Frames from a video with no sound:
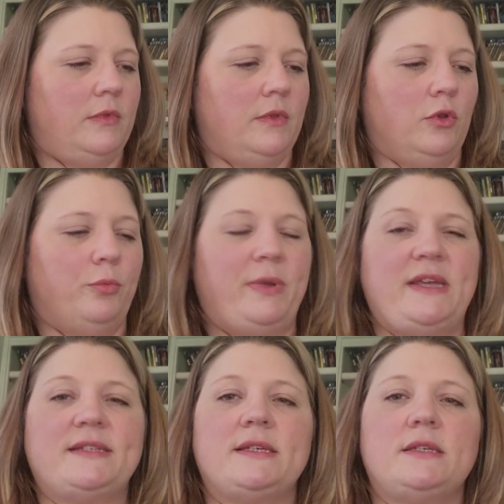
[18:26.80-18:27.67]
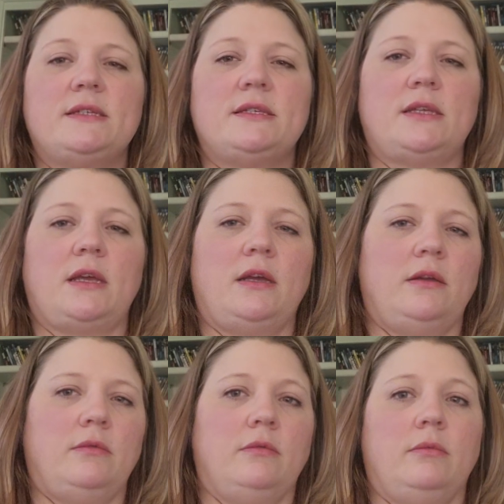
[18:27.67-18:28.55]
little pieces.
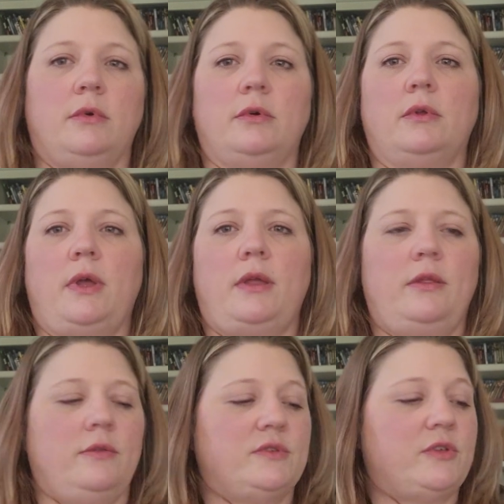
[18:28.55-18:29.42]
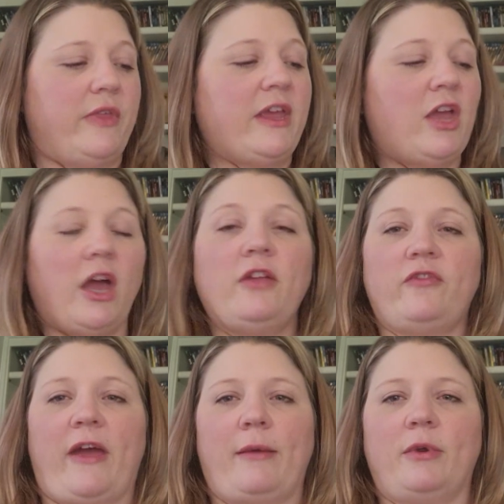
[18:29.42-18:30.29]
Well, so they cut
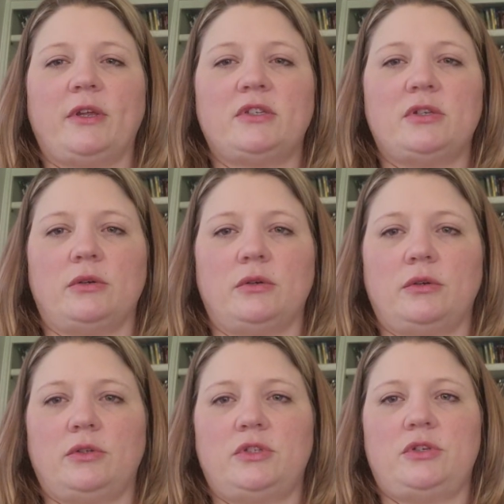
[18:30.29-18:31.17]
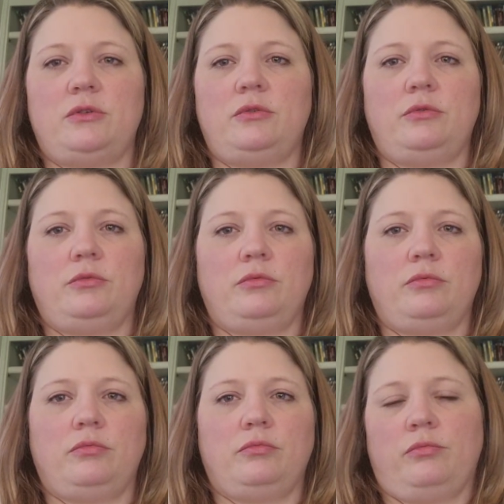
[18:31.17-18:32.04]
fabric to
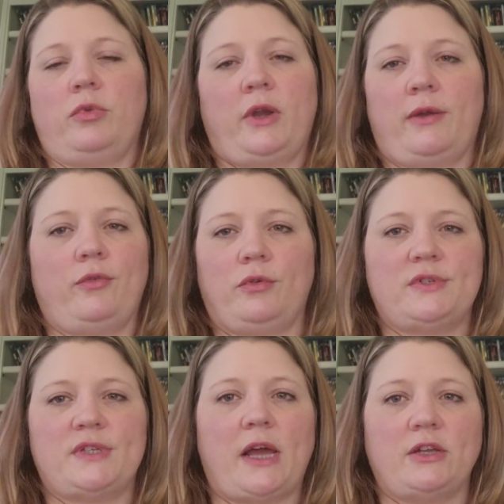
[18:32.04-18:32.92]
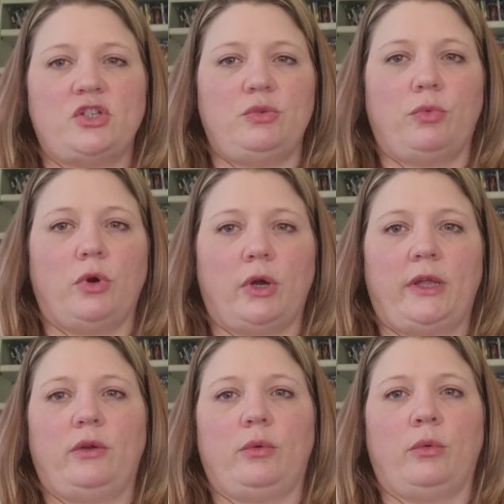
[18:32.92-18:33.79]
whatever size you
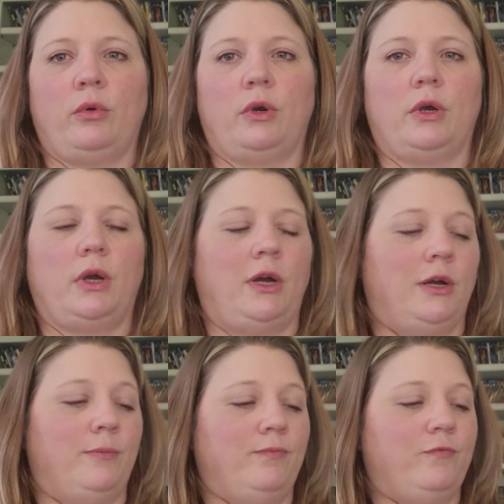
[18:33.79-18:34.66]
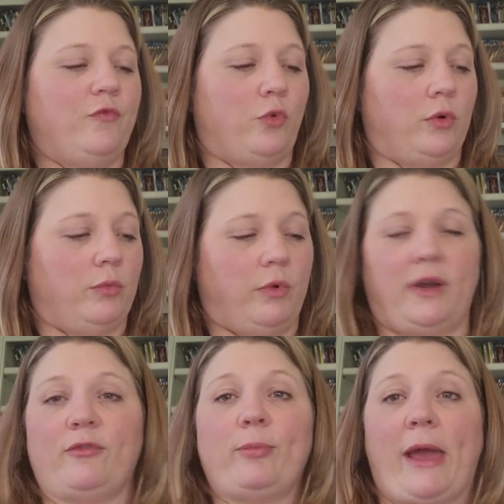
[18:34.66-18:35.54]
want, or for
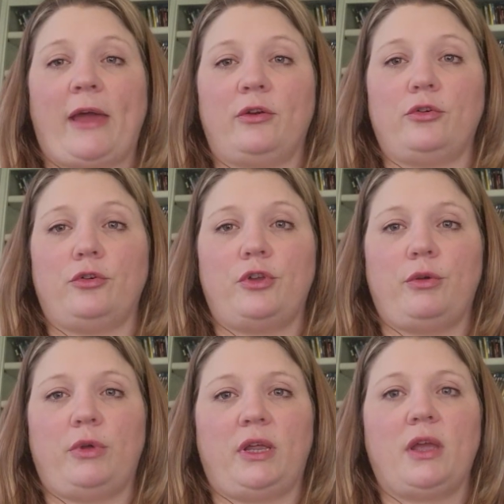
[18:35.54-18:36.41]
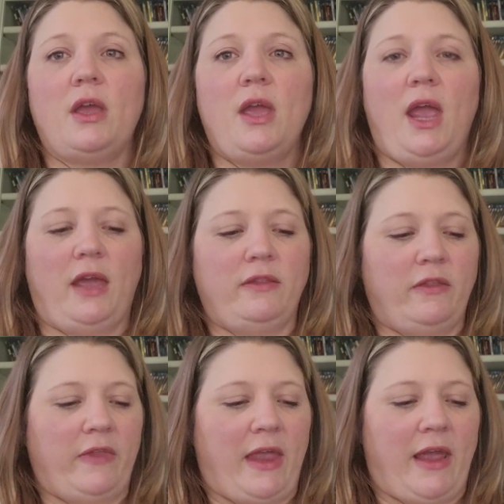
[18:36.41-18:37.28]
whatever pattern you're doing, and
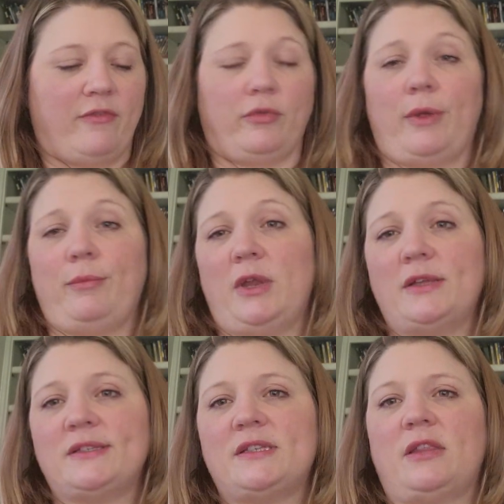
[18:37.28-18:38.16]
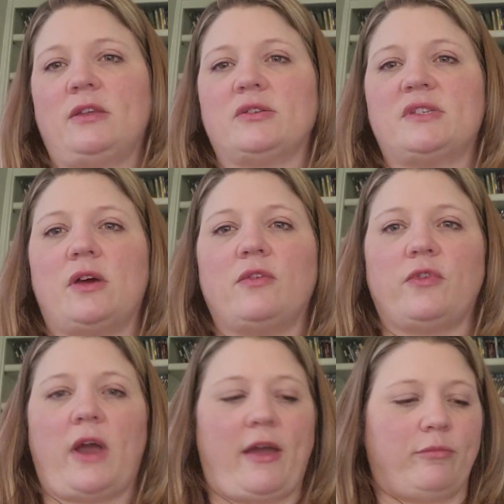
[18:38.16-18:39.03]
then they have remnants that they'll sell
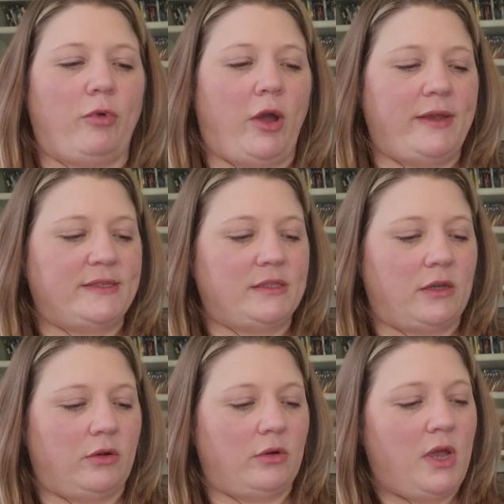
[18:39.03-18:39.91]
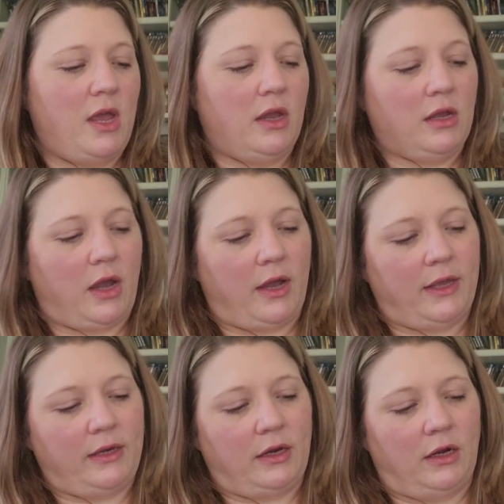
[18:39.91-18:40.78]
for half price. So
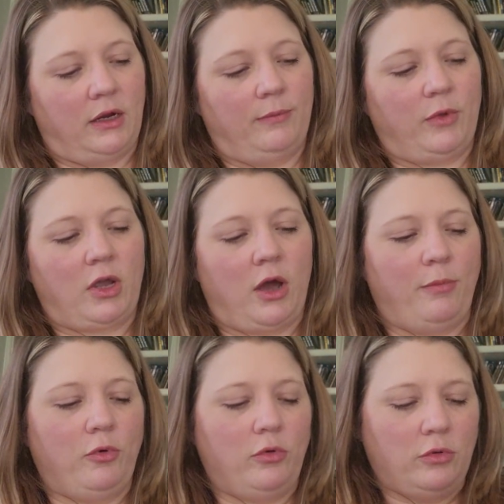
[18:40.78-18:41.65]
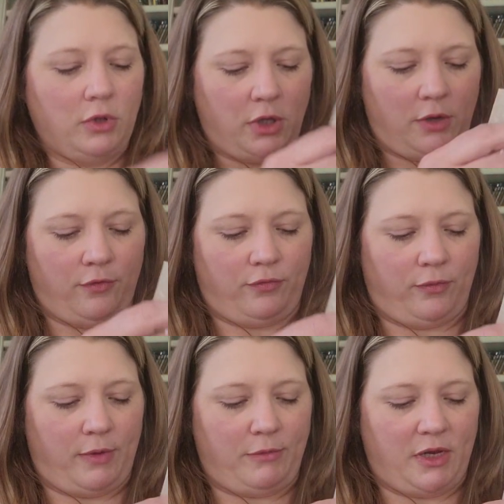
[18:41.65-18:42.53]
got a couple of
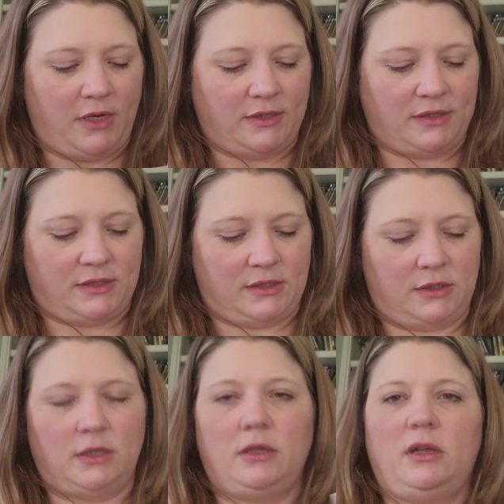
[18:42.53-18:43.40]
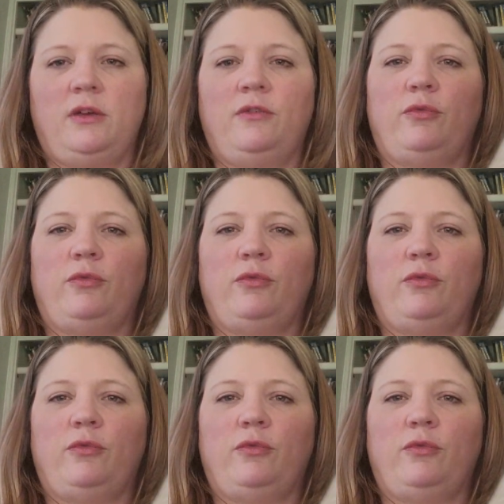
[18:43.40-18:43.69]
remnants of